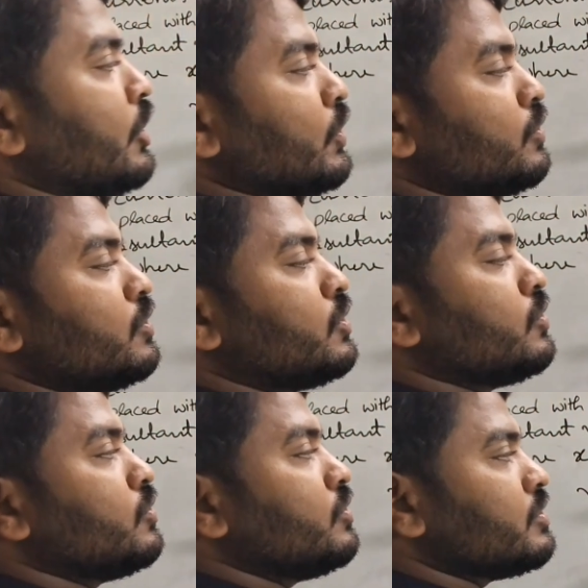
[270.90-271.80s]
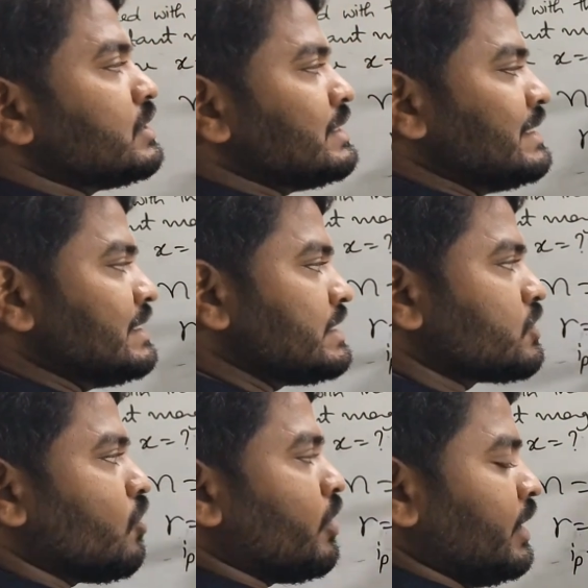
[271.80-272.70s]
Due to this
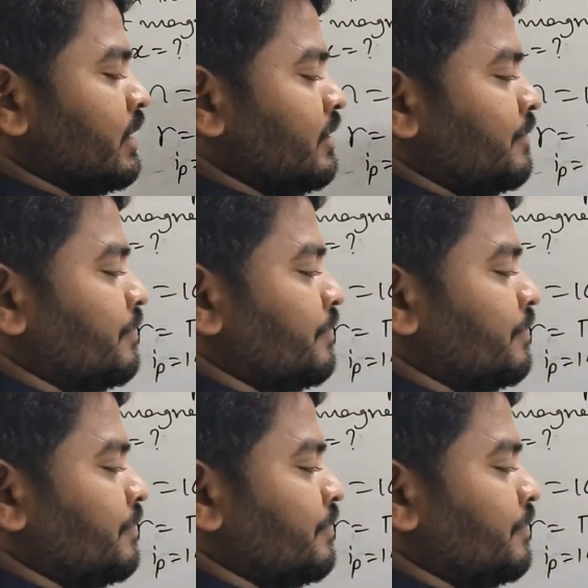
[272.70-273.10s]
coil,